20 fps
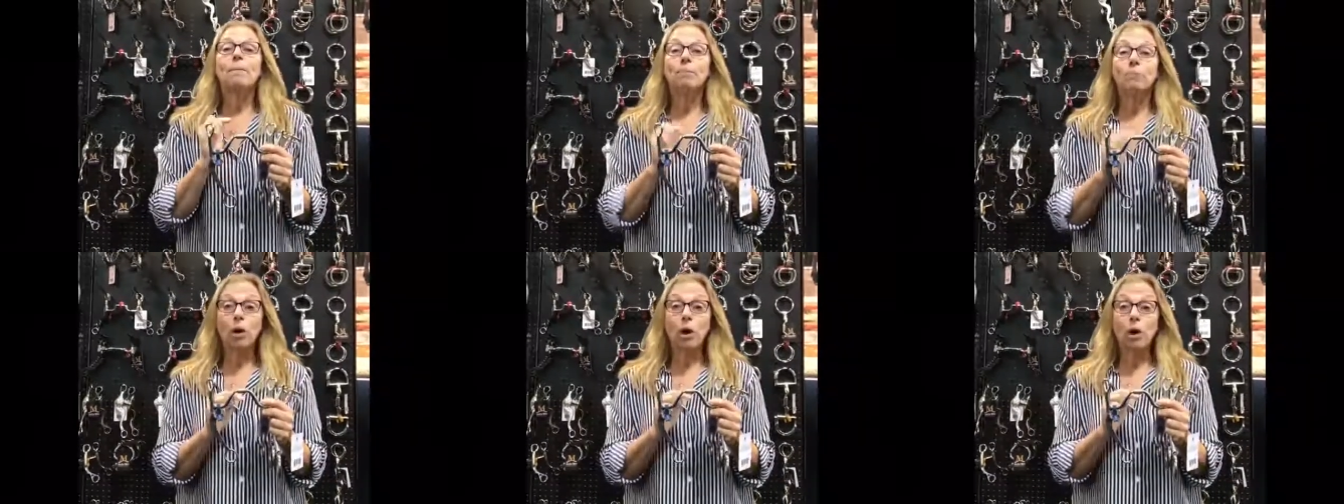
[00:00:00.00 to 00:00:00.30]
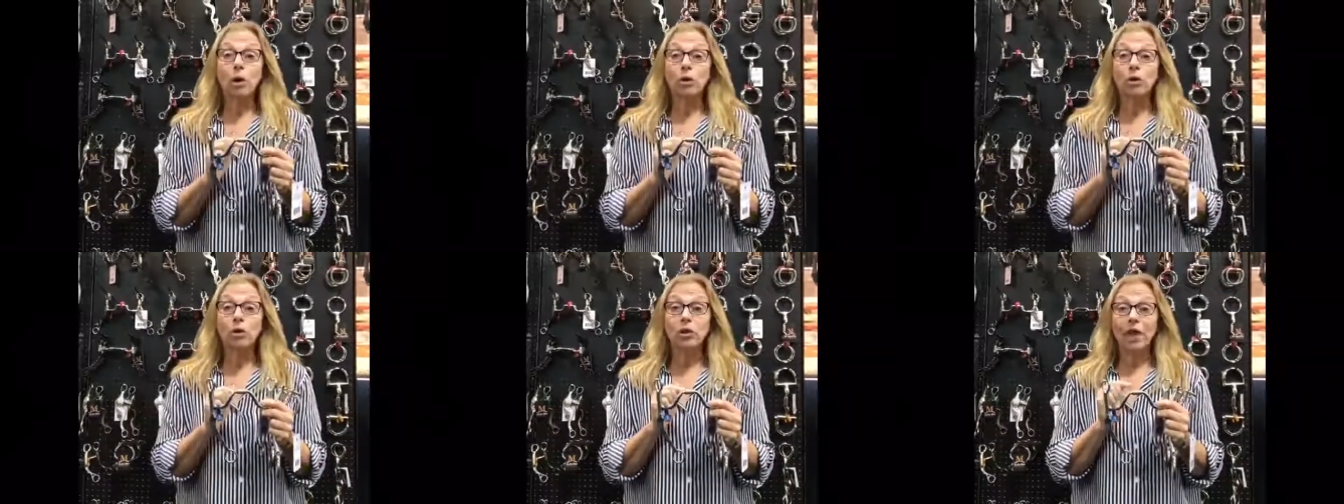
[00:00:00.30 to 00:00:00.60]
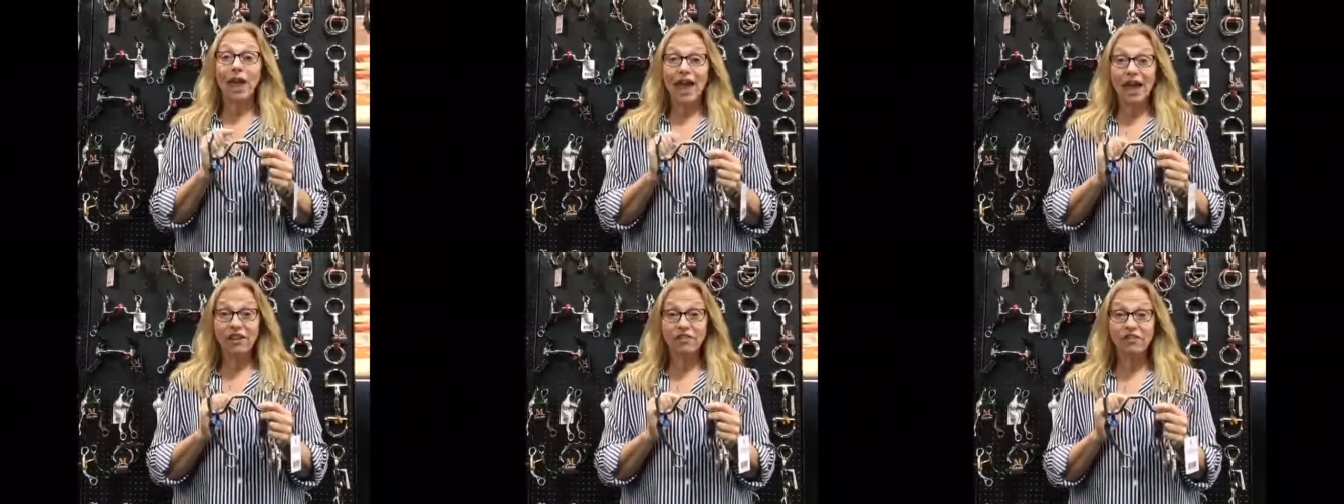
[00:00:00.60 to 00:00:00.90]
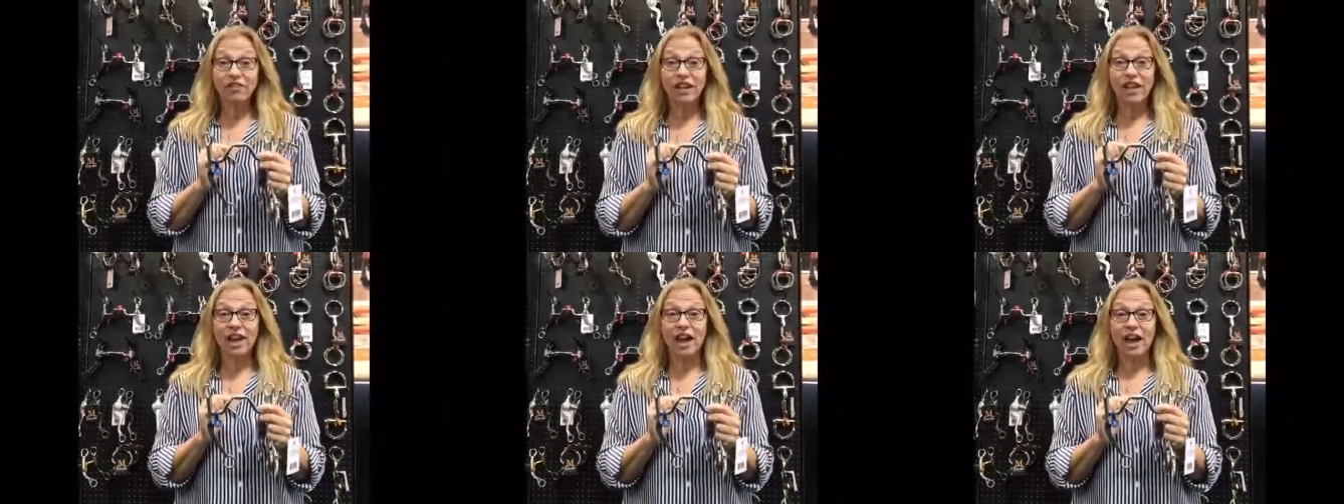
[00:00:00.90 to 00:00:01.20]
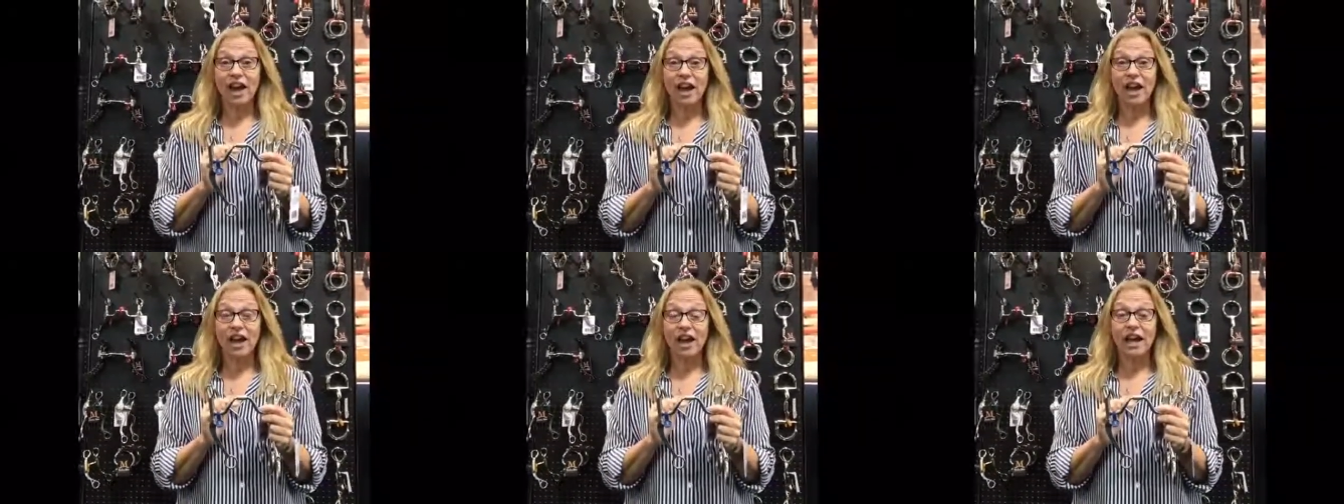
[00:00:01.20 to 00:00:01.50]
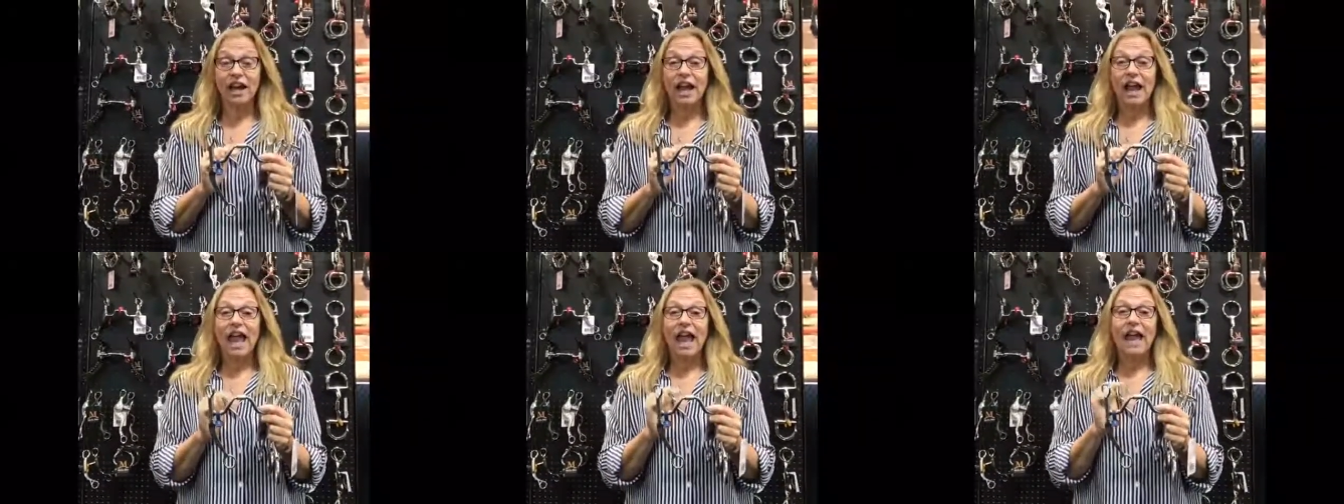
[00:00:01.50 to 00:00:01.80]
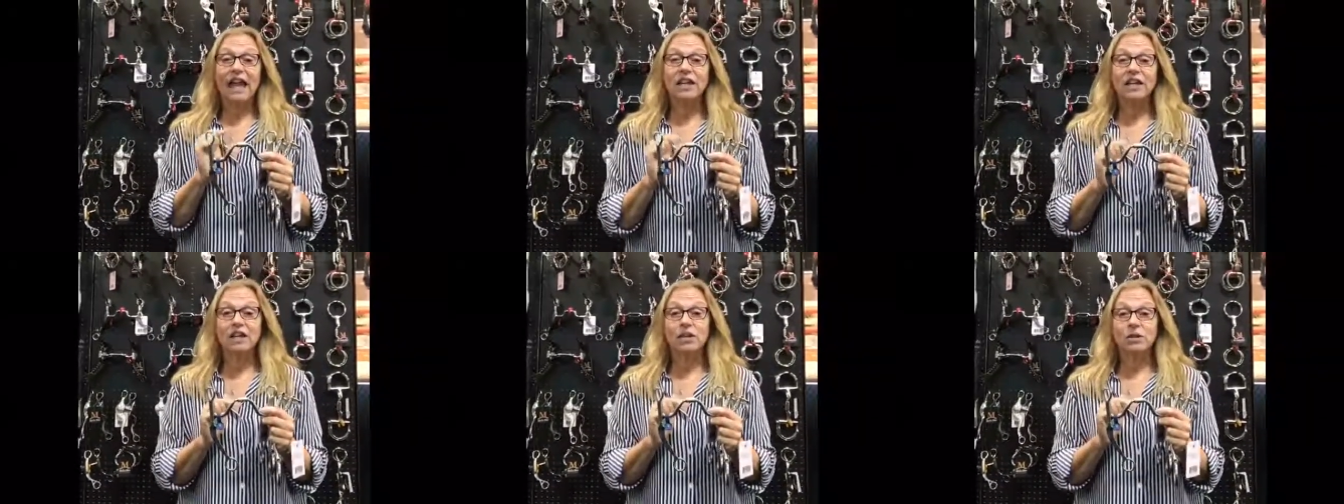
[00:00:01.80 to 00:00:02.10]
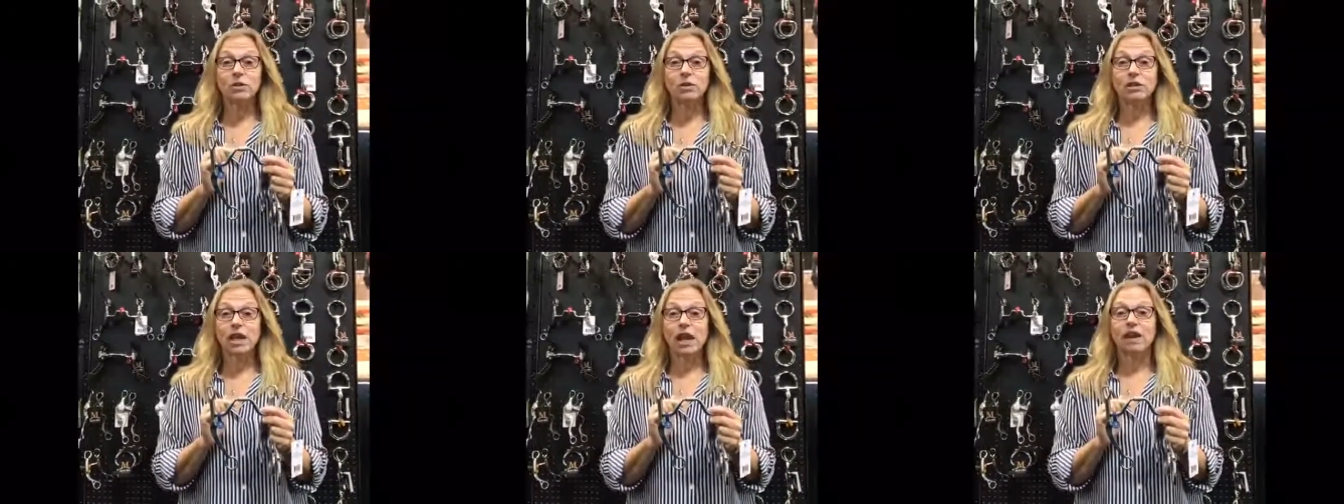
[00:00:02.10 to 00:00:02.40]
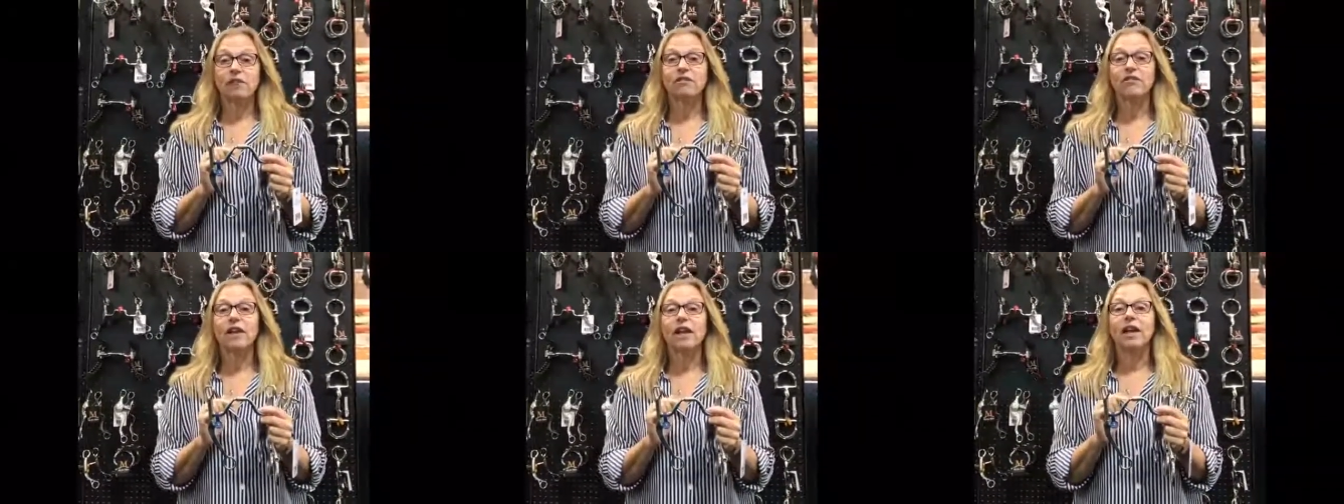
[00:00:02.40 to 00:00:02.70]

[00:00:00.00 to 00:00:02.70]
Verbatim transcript: both F E I and U S E F.